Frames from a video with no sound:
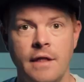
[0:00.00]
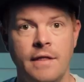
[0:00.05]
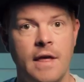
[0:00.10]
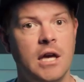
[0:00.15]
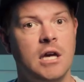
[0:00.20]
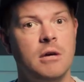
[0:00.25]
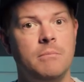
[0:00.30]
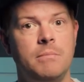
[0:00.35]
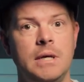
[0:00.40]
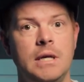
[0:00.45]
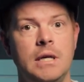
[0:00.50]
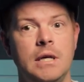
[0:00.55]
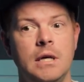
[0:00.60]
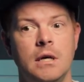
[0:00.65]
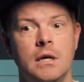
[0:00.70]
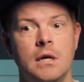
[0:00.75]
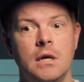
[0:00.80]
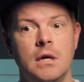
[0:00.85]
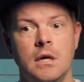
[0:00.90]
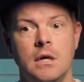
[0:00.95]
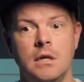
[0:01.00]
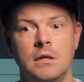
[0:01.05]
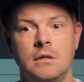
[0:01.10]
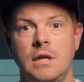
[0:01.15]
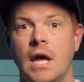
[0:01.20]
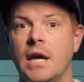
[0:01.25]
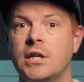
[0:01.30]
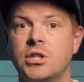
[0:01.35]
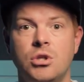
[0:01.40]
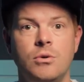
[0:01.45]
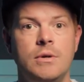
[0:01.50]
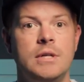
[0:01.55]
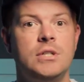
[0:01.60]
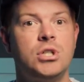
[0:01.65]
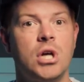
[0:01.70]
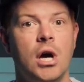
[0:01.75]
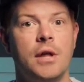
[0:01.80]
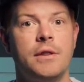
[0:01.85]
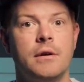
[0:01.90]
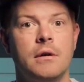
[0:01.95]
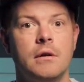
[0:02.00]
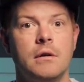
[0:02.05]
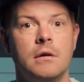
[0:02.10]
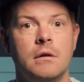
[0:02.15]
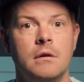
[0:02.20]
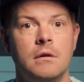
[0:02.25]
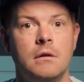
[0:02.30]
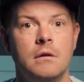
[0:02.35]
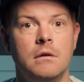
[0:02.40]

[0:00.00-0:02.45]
They could be next to each other